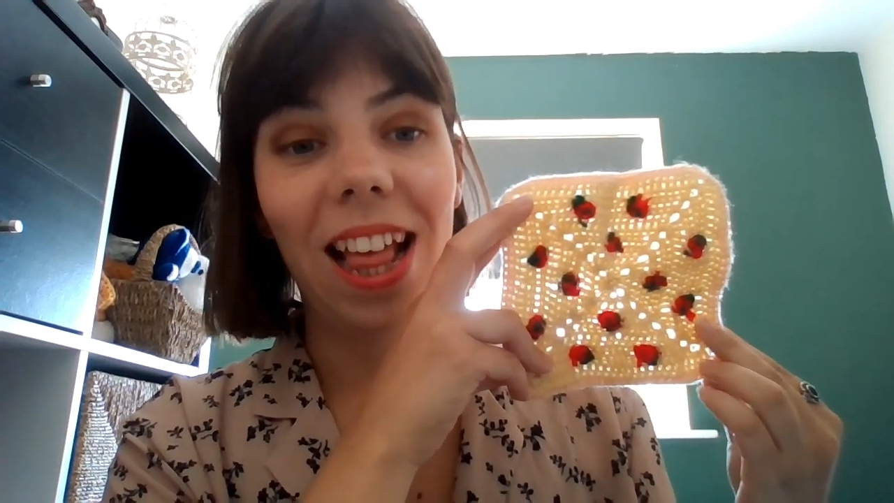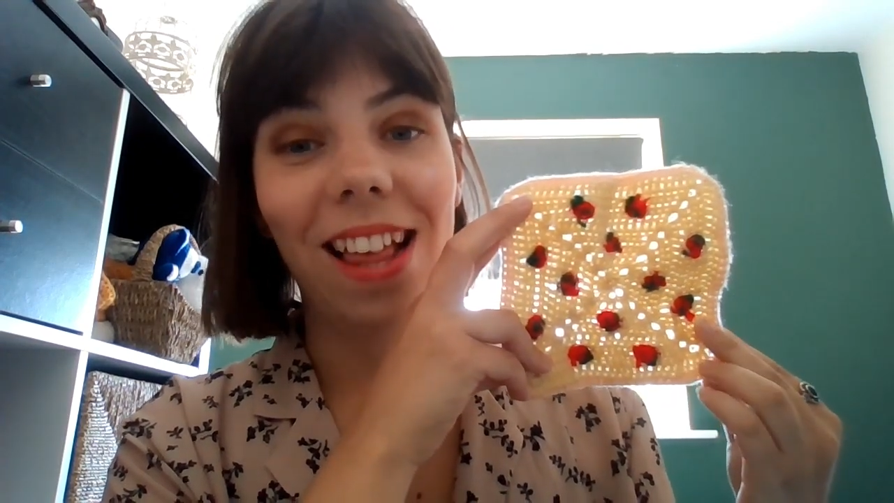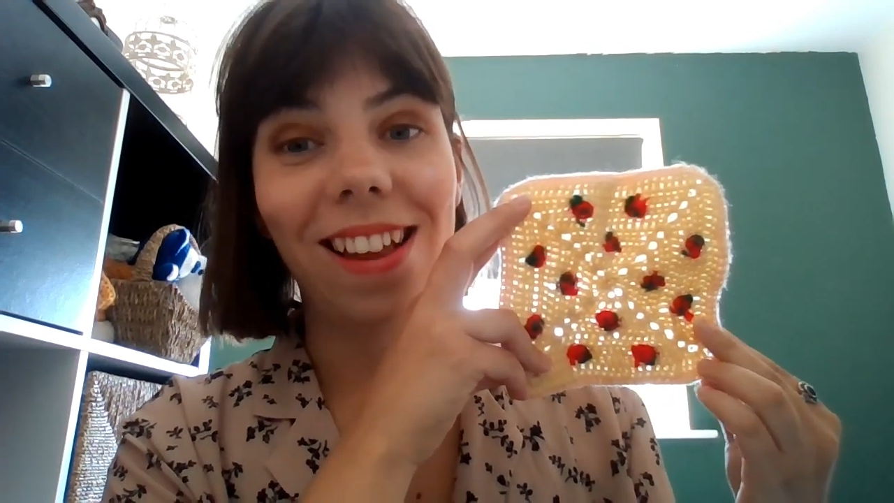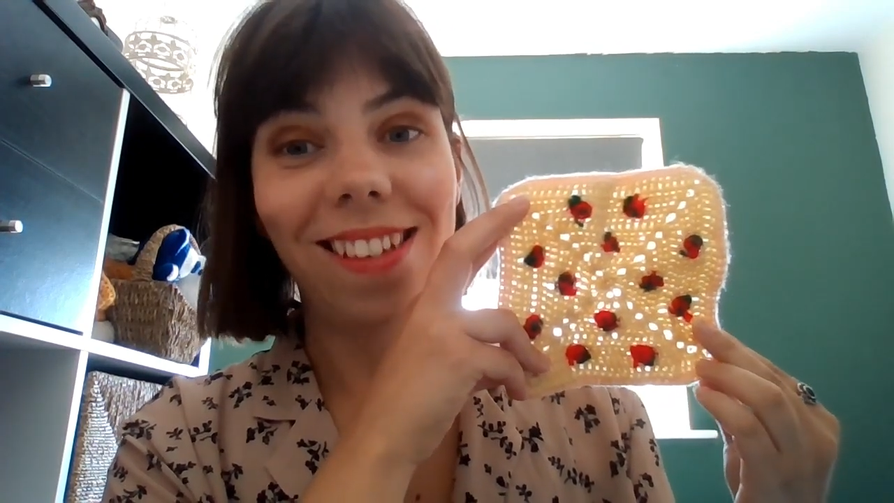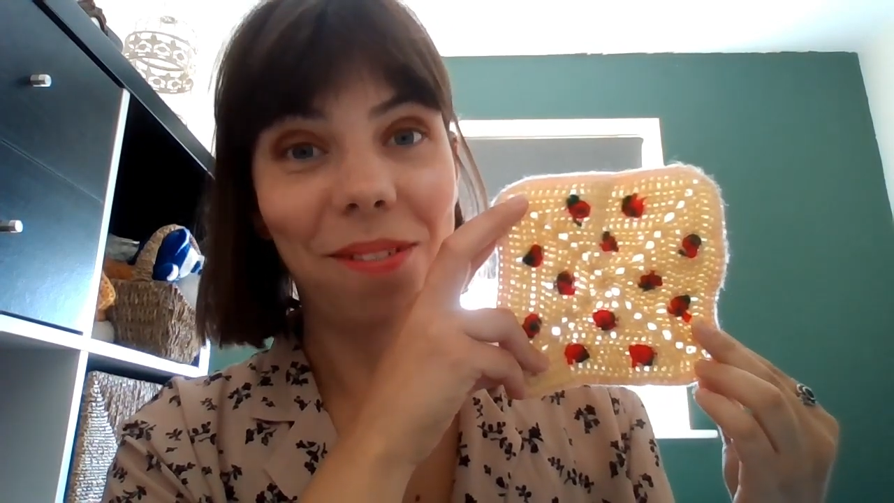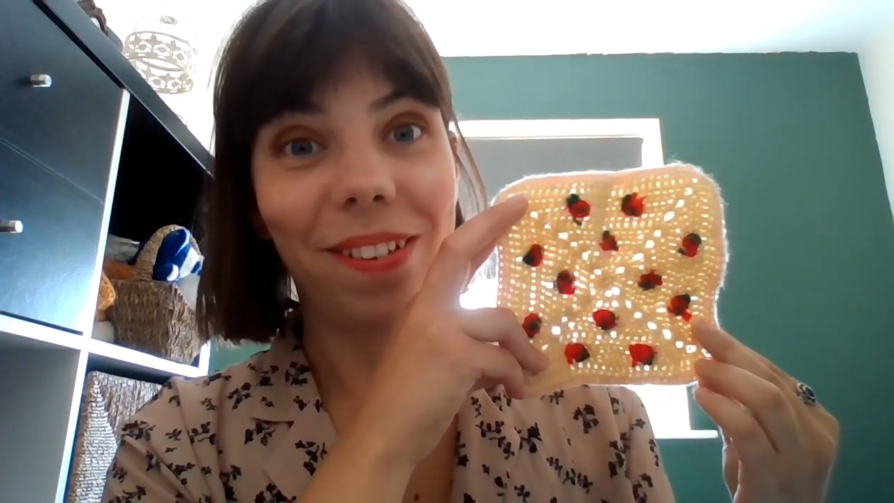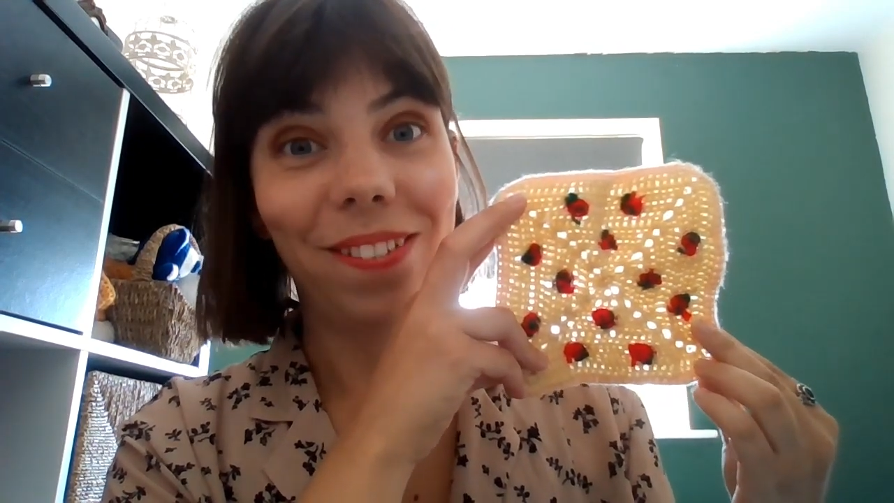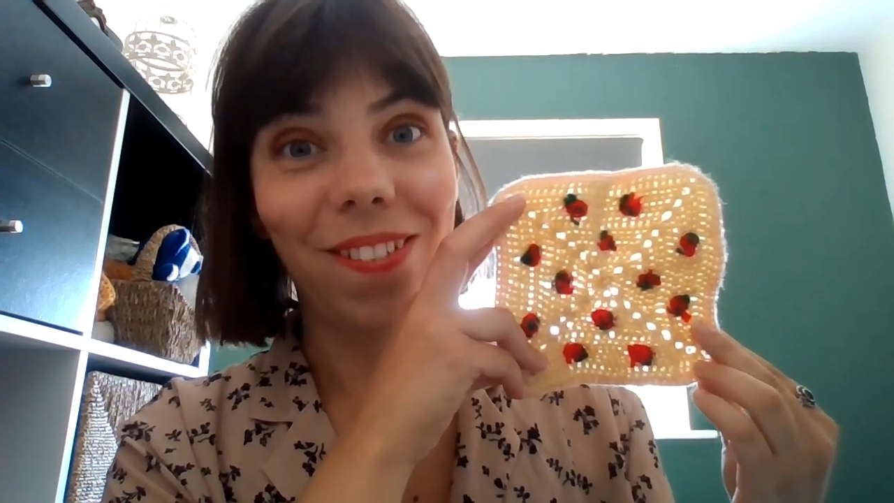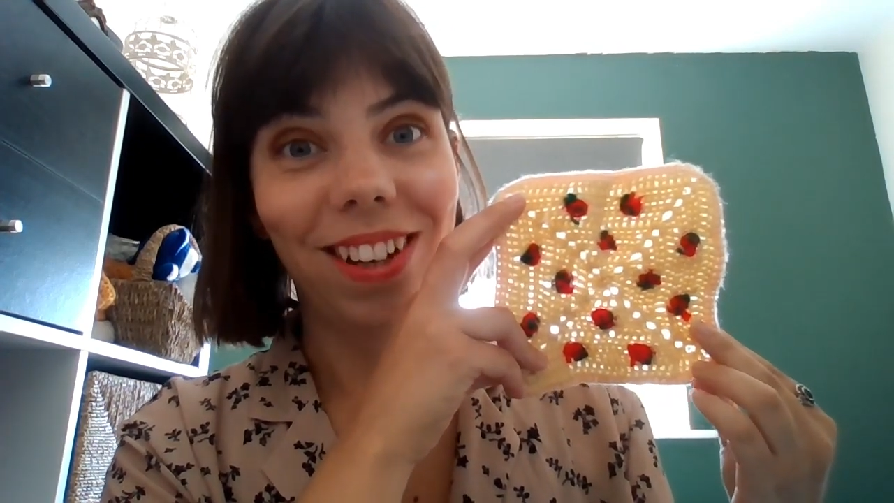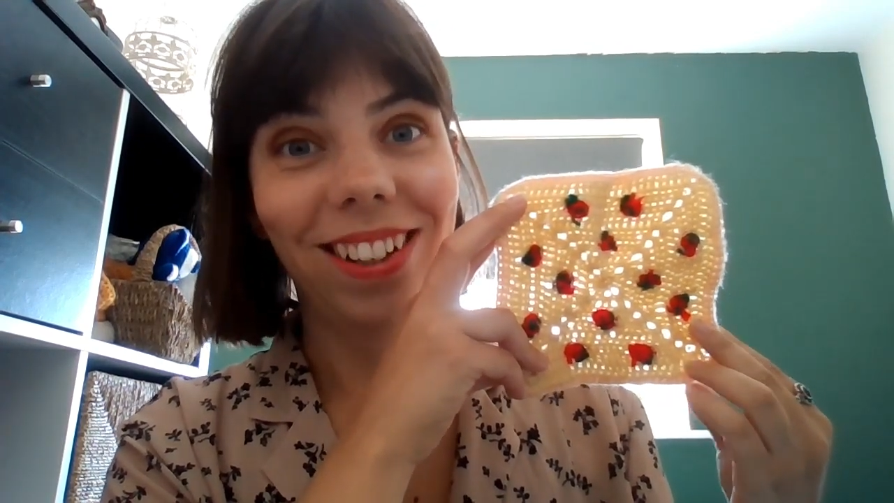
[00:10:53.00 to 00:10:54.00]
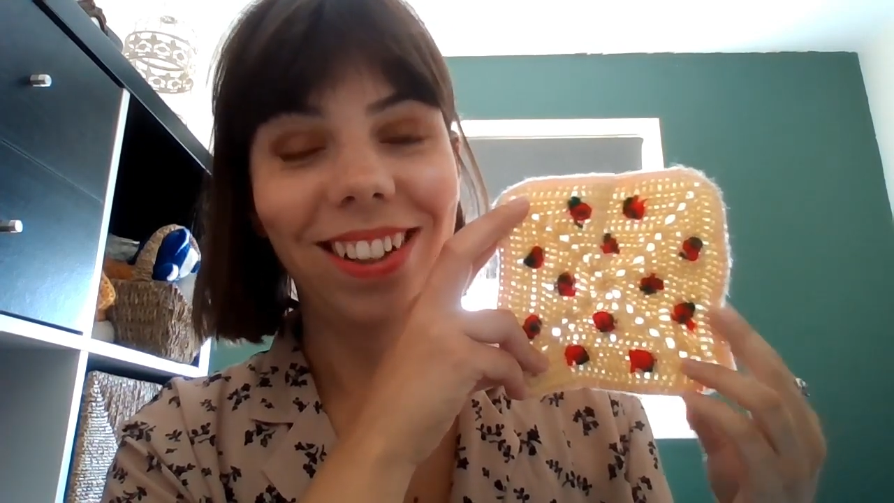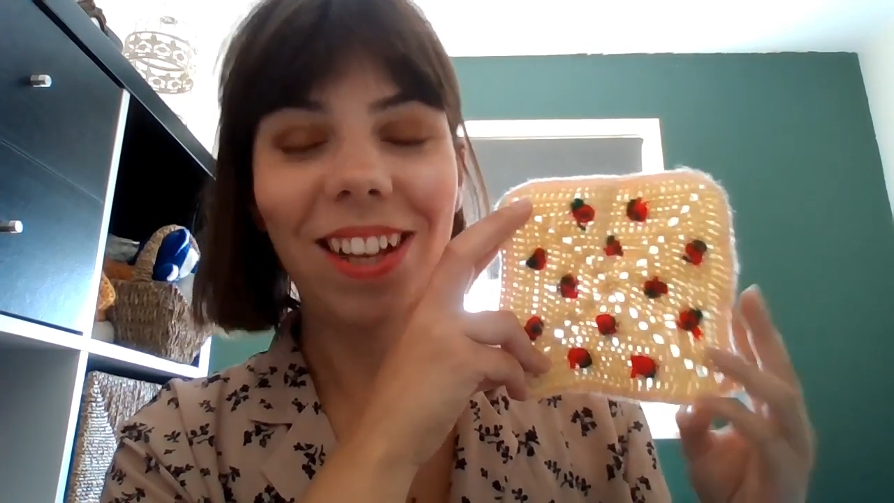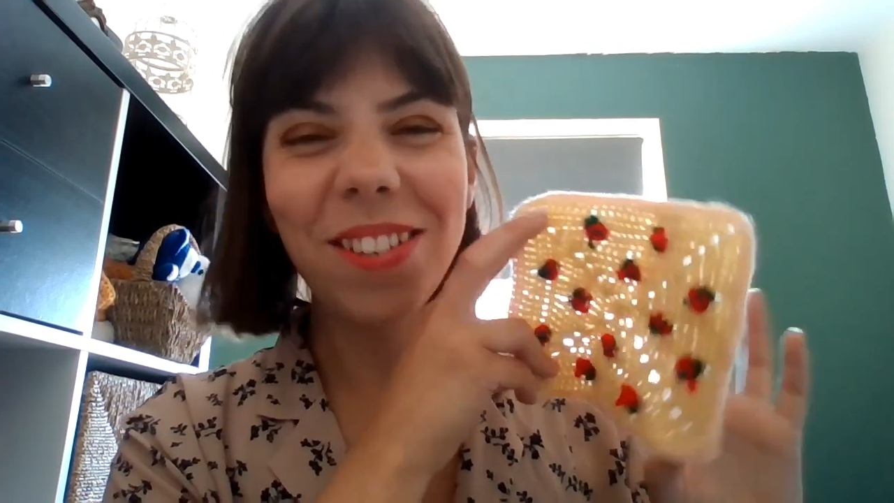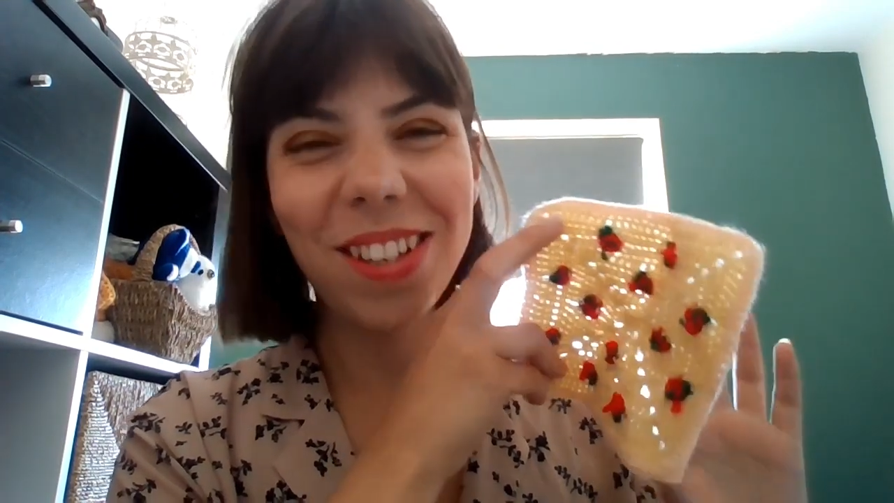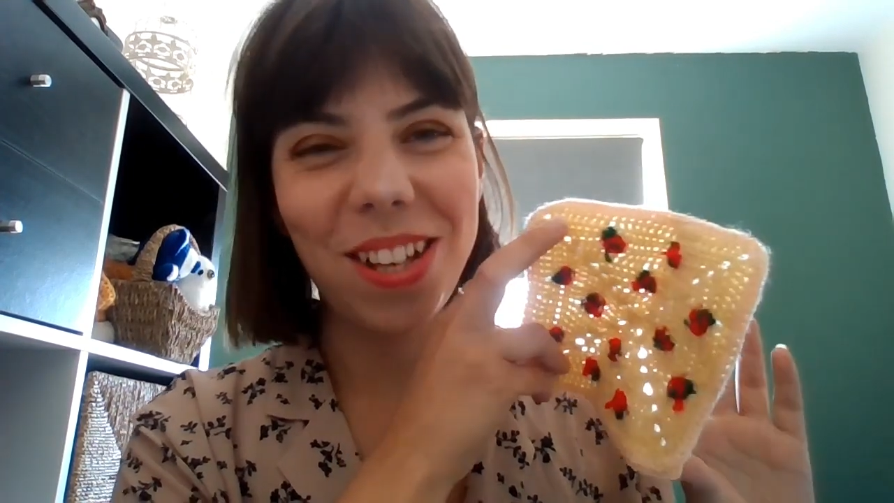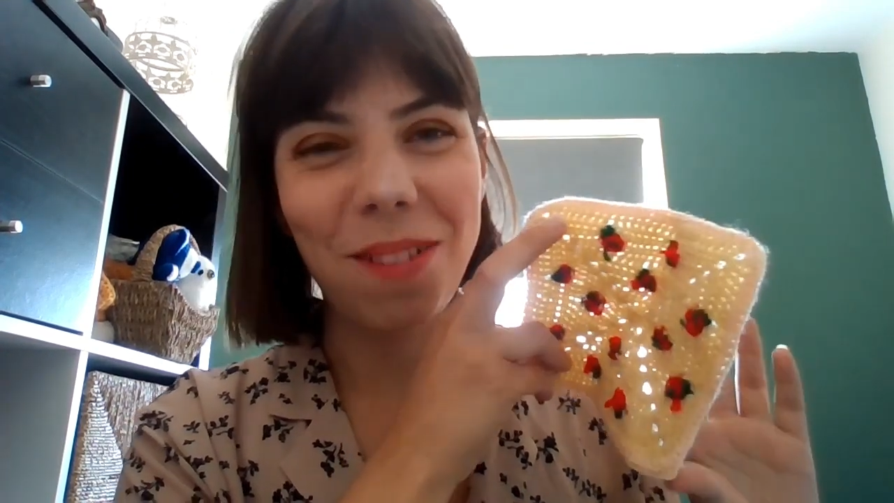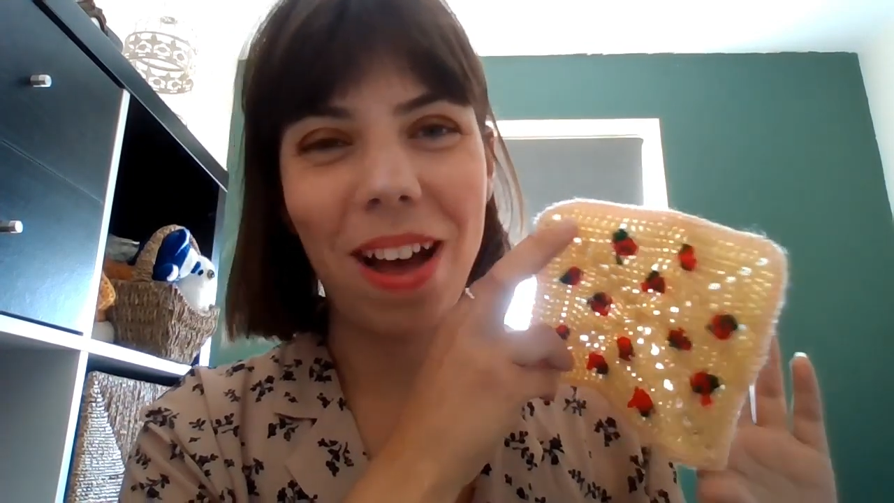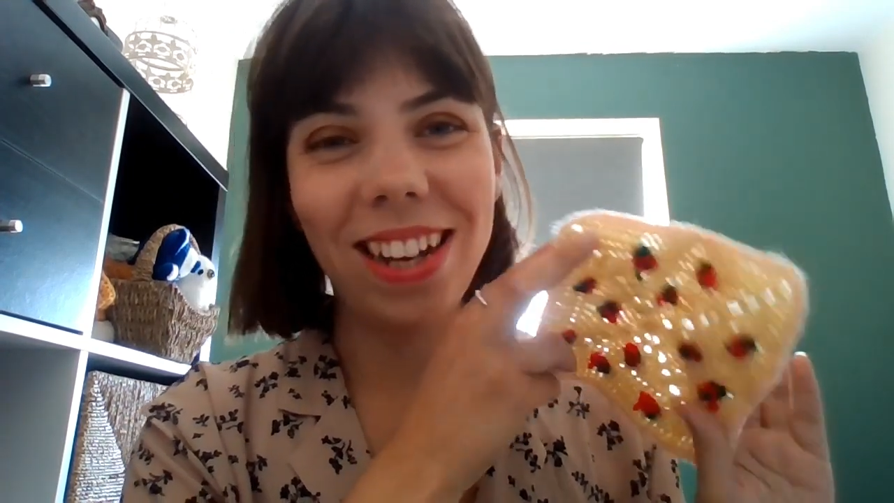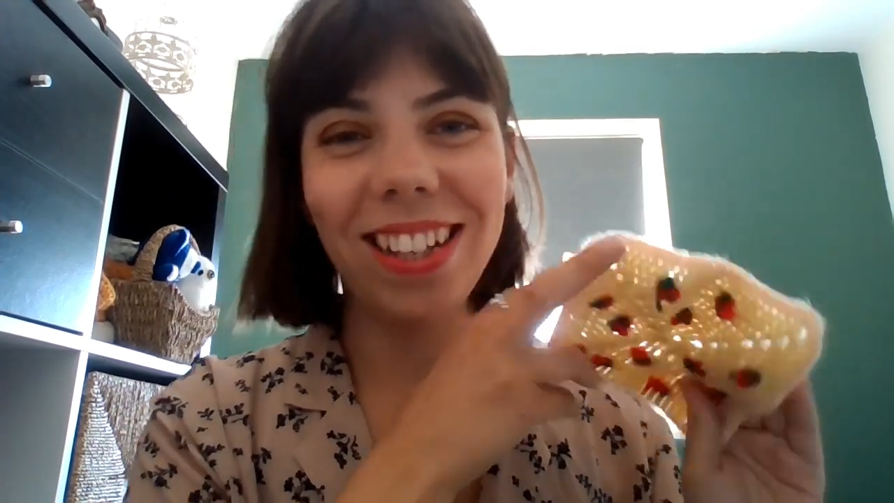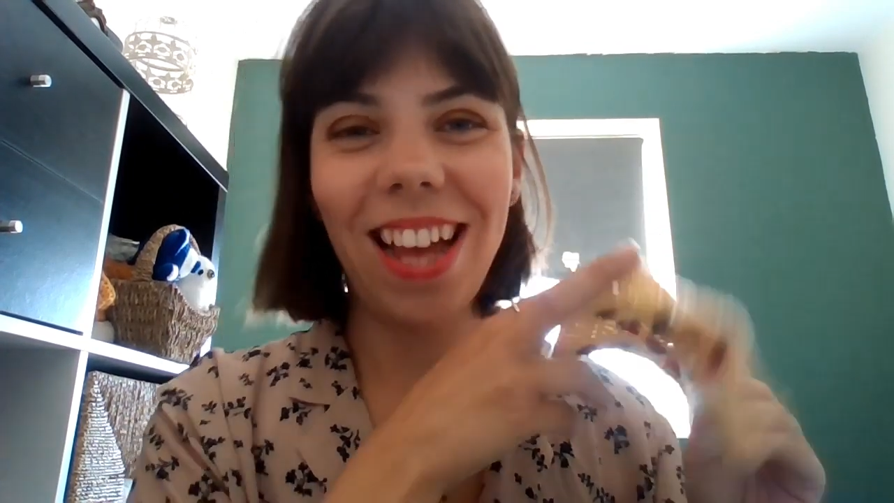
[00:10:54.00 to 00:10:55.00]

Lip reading: So that was fun. It wasn't too bad.